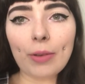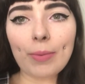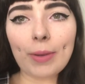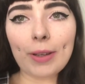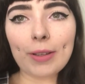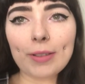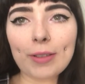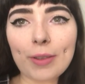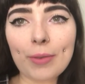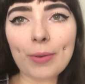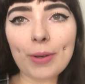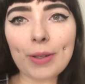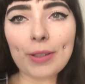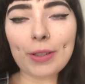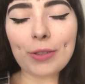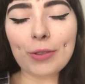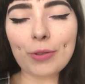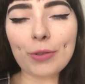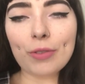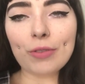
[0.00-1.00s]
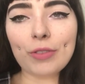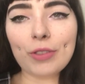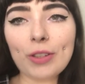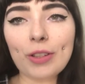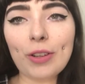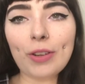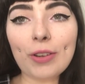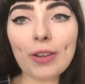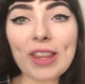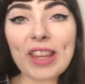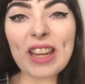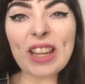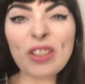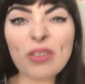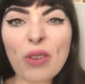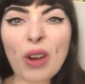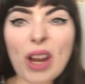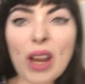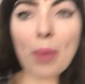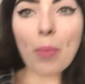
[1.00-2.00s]
because otherwise I talk for too long and then it's
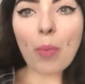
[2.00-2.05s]
really